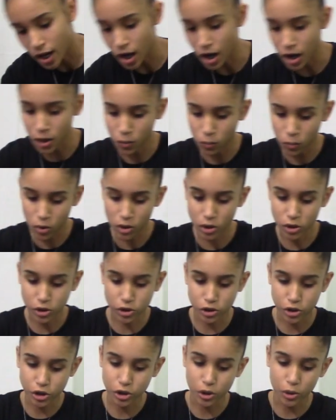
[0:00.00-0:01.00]
I want
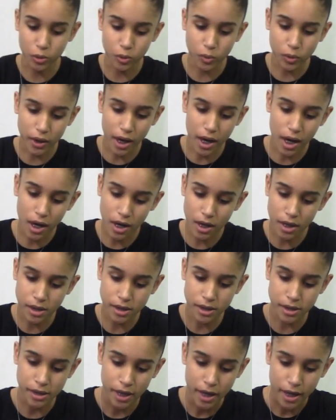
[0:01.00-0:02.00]
to show you
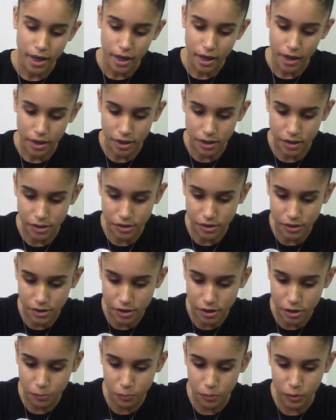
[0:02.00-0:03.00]
guys is
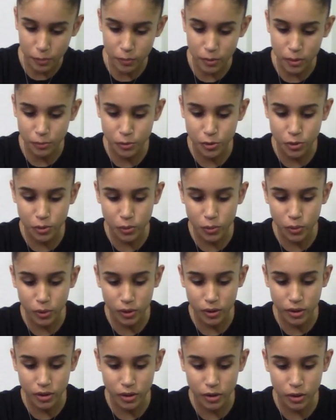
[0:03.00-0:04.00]
this premium shoe
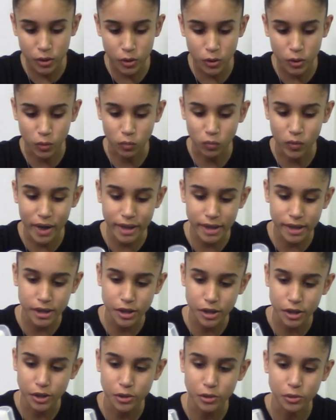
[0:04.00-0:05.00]
cleaner, the
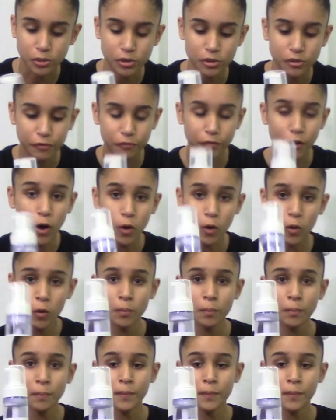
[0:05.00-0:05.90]
ready-to-use foam